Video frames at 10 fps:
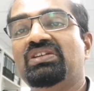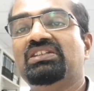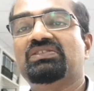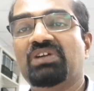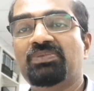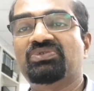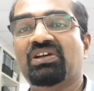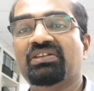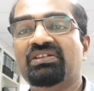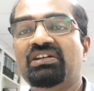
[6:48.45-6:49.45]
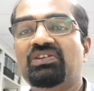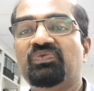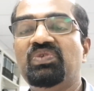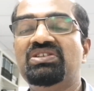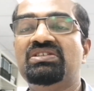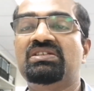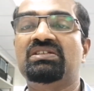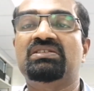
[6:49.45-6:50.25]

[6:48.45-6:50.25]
these verbs are there, which